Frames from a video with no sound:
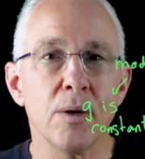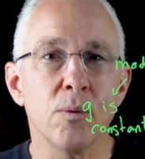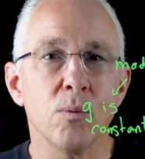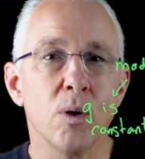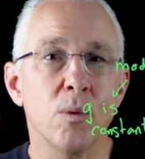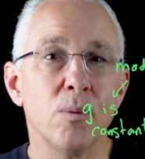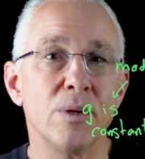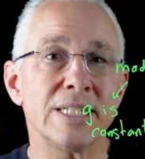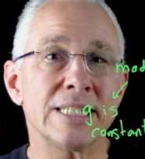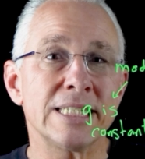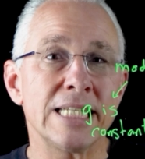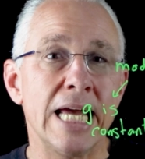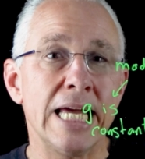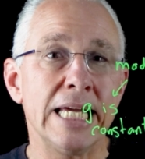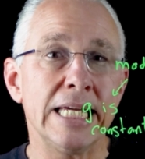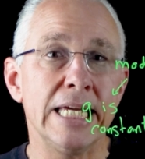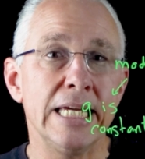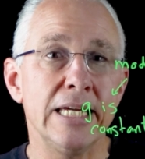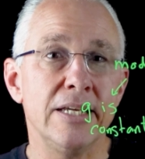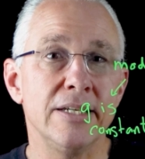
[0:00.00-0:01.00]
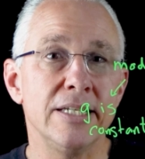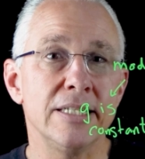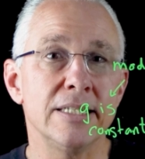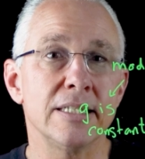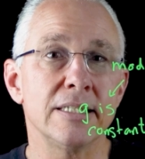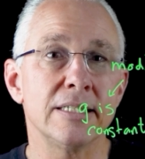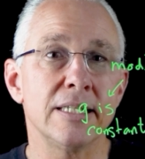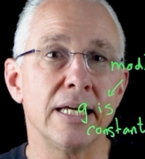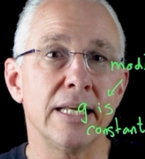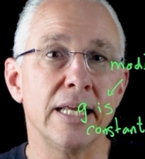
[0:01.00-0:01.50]
What we're saying here
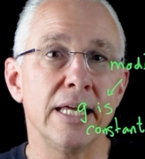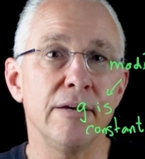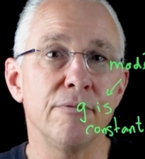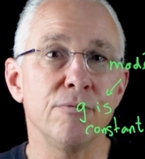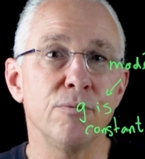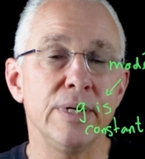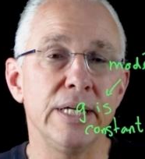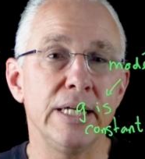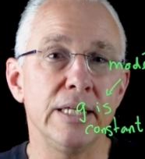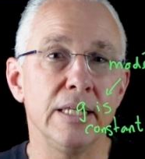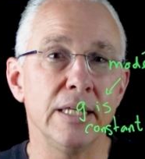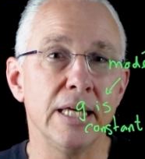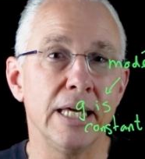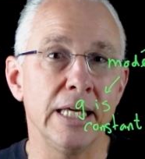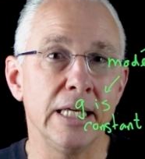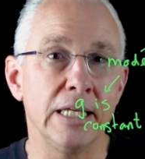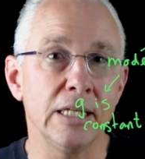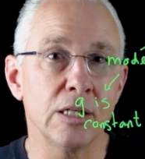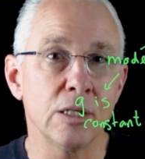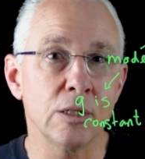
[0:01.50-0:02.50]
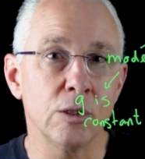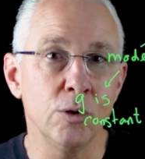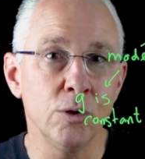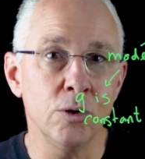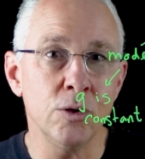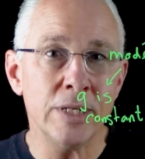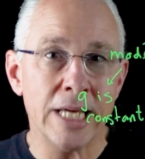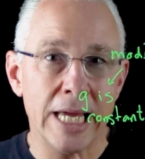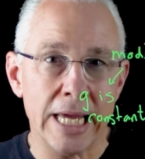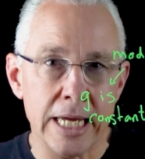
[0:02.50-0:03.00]
is, is that if we
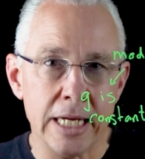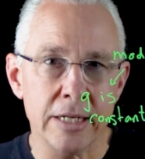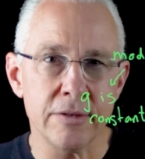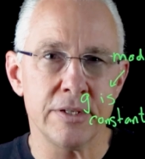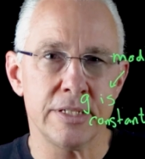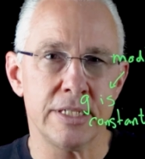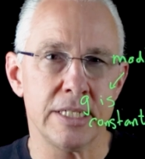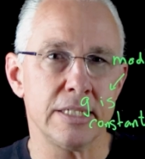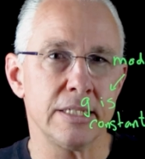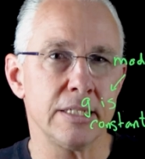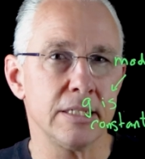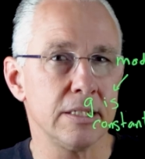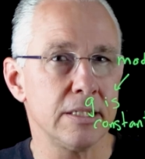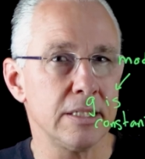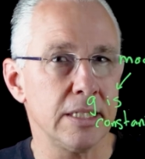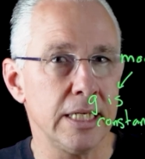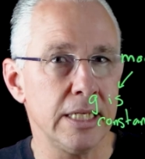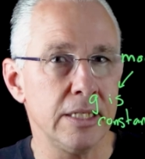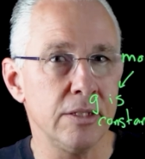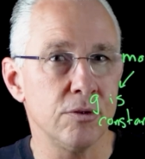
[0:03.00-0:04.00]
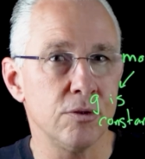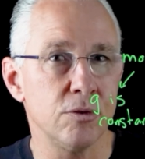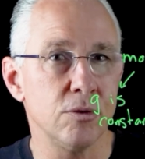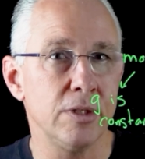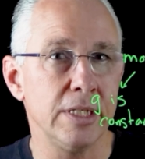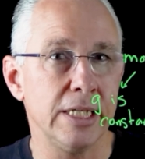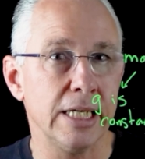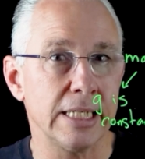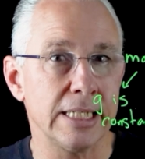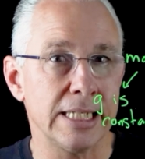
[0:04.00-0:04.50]
include air resistance into
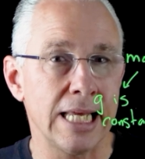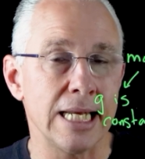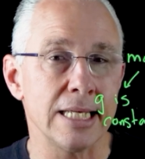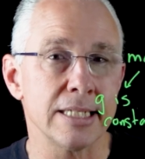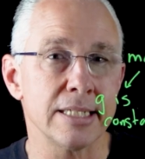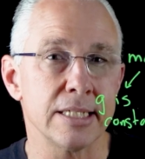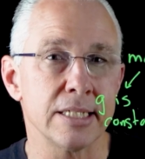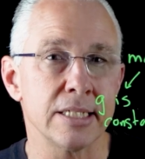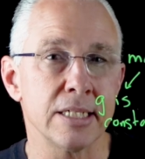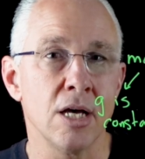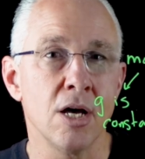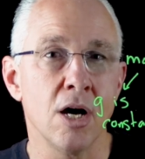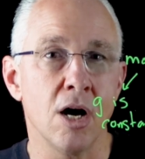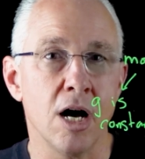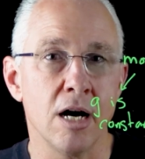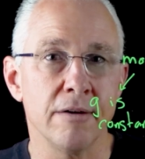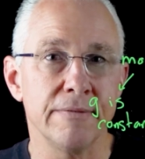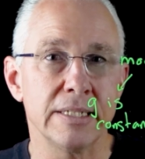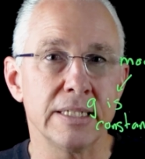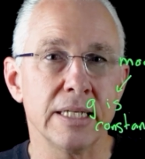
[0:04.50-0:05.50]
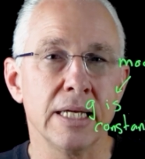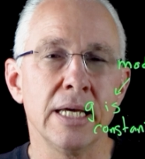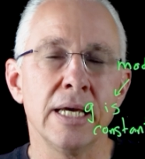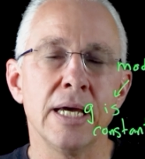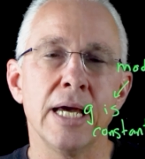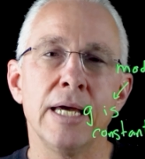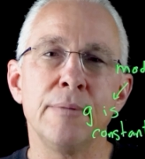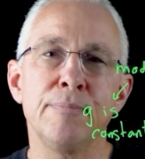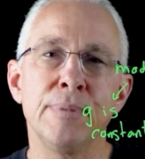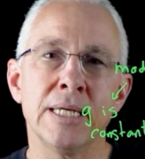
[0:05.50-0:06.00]
the analysis of it,
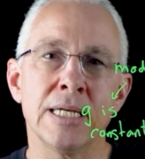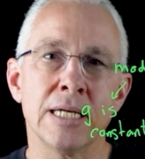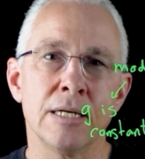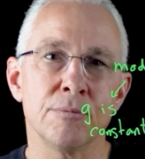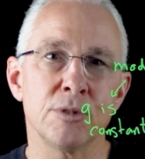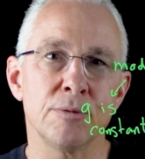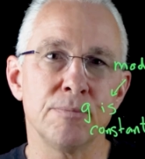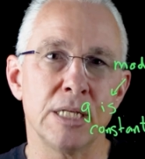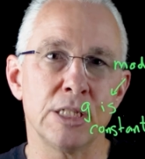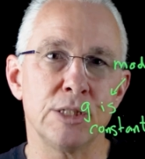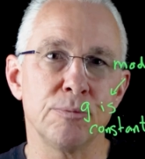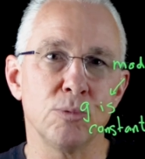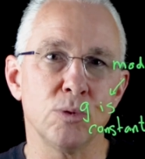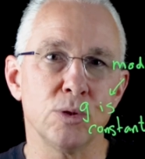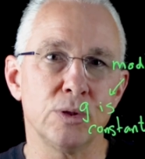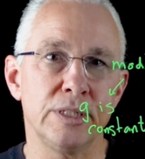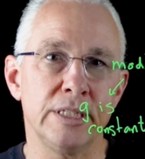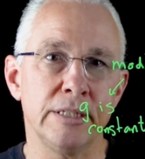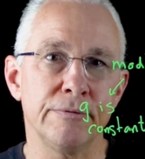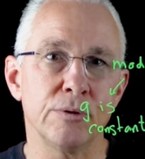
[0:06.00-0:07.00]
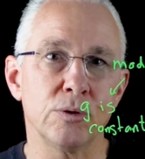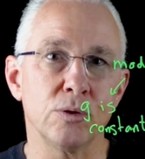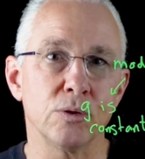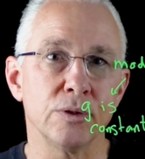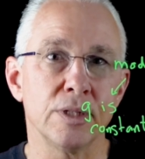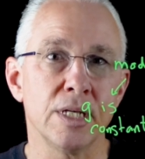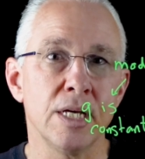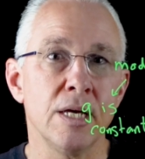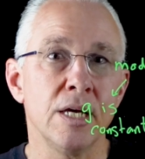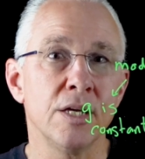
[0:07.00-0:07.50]
it becomes much more
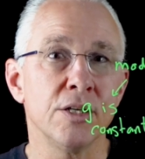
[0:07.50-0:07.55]
difficult.